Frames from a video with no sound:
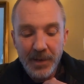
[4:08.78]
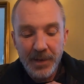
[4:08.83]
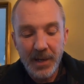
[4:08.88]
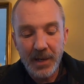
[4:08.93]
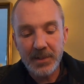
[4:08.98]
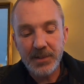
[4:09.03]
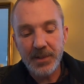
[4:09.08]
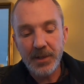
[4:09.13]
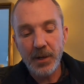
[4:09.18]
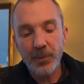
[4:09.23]

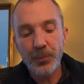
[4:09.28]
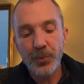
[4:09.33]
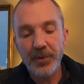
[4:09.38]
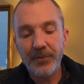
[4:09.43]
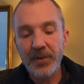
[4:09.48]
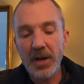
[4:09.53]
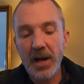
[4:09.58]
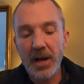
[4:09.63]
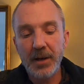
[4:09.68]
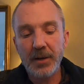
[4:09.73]
Next up,
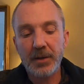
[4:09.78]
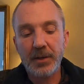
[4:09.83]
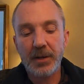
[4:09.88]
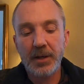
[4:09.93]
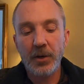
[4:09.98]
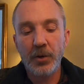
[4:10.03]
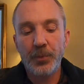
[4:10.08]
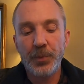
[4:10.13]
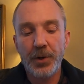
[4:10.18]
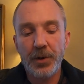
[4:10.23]
we've got
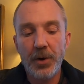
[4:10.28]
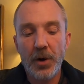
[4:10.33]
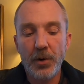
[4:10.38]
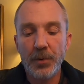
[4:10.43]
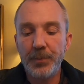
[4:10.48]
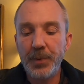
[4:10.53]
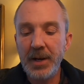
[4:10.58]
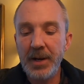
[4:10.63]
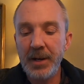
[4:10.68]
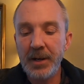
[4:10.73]
Gilbert
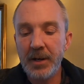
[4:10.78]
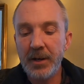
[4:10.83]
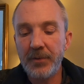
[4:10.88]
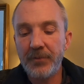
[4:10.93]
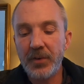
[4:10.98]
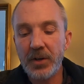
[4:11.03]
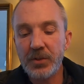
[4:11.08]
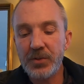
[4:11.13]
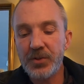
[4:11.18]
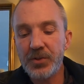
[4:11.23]
Urbina
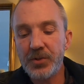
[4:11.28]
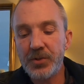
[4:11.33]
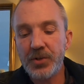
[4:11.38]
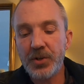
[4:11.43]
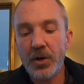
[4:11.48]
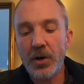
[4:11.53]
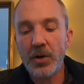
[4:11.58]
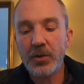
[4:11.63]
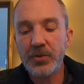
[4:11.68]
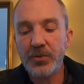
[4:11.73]
versus
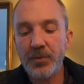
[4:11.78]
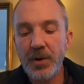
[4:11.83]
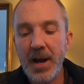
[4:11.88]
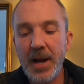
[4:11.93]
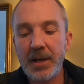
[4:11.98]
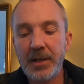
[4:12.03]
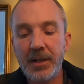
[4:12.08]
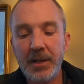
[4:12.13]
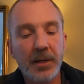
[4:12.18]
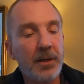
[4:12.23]
Charles
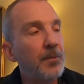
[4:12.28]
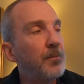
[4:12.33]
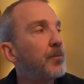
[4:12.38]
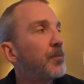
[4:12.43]
Radke.